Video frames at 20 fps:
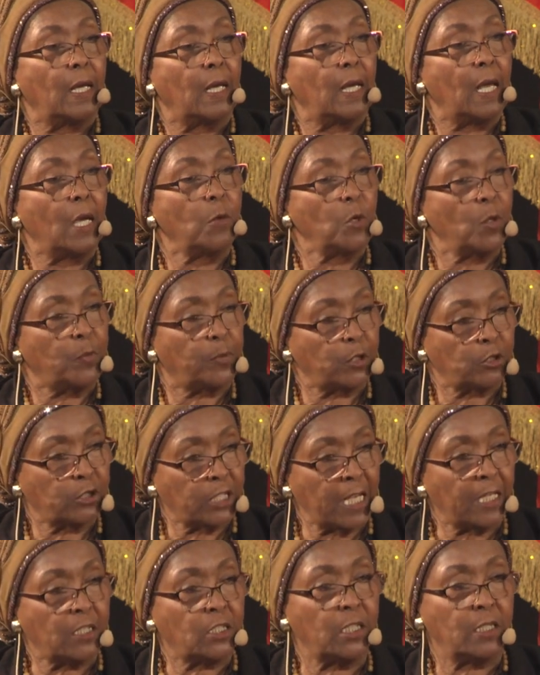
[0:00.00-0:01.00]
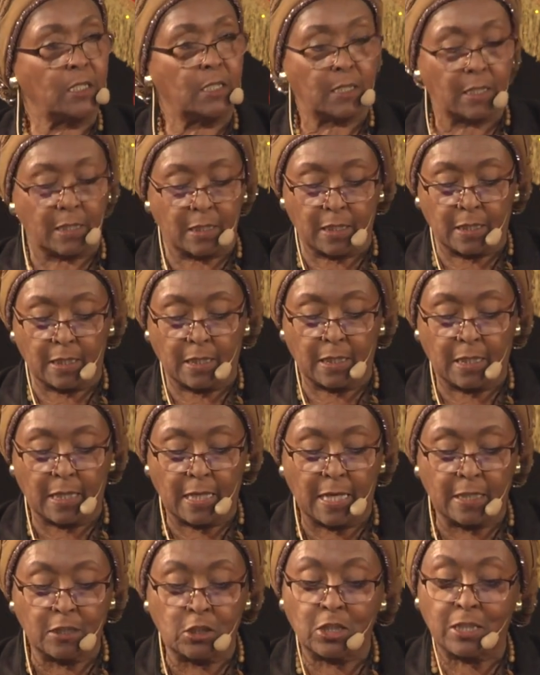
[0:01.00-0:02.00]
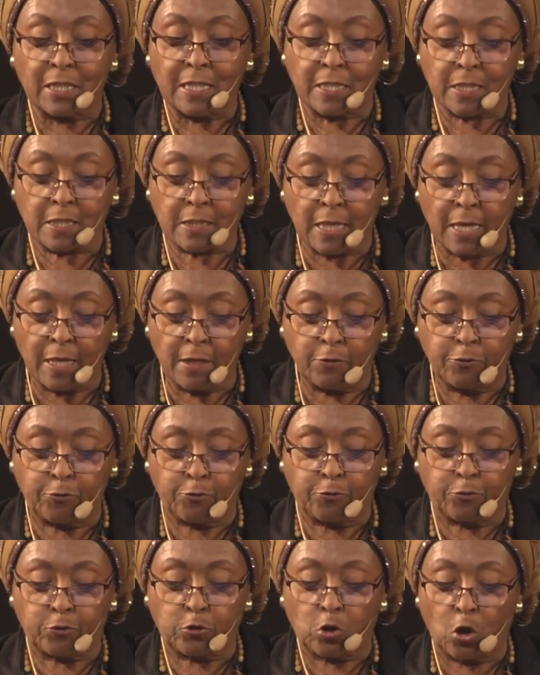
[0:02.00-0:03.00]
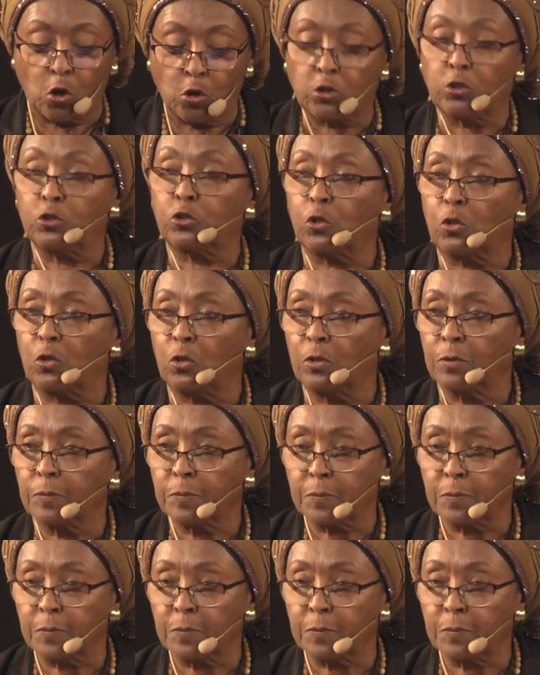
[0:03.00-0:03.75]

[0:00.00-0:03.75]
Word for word: and were protected until a safe corridor